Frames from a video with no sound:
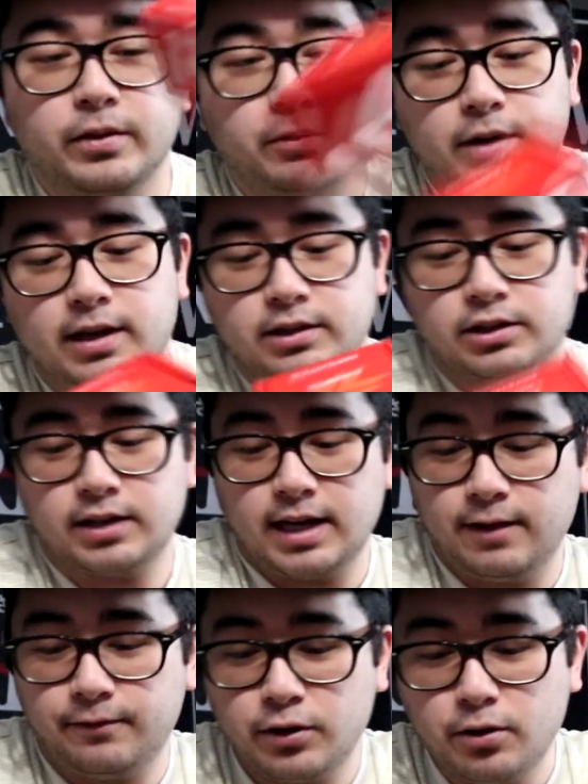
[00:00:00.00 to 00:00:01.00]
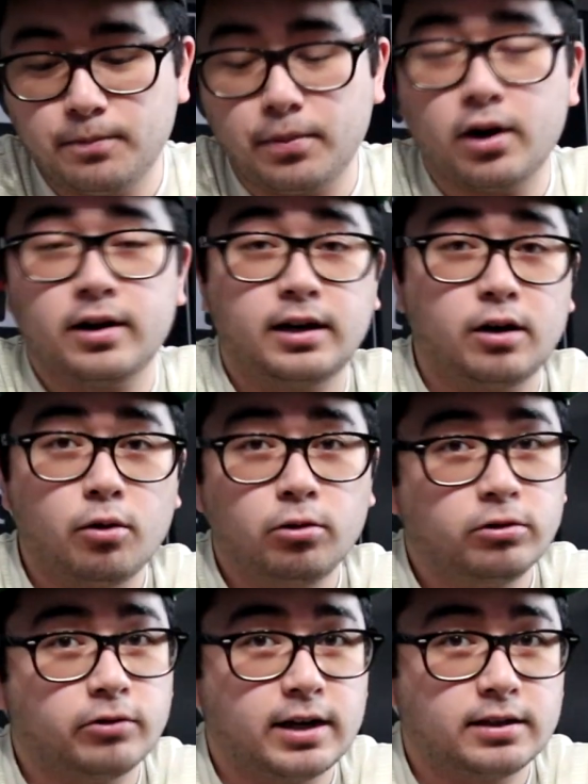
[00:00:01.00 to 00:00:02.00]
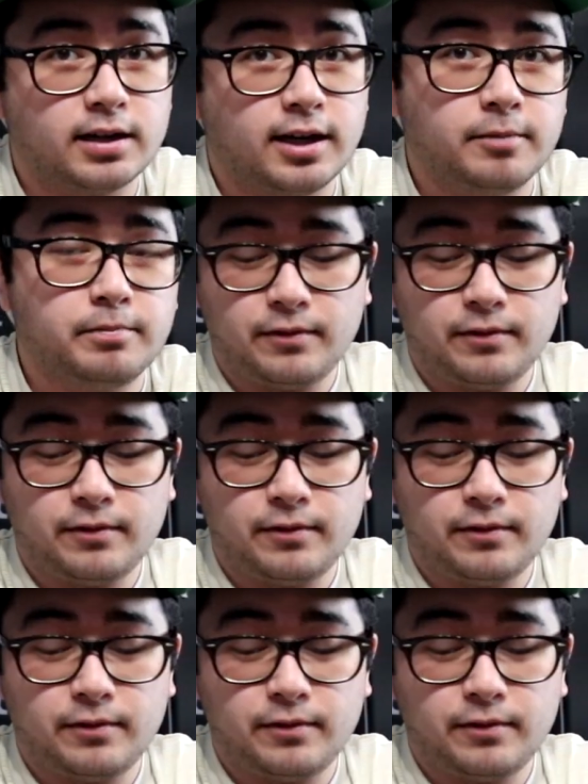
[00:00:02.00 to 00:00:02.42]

which if you bought an old race hub,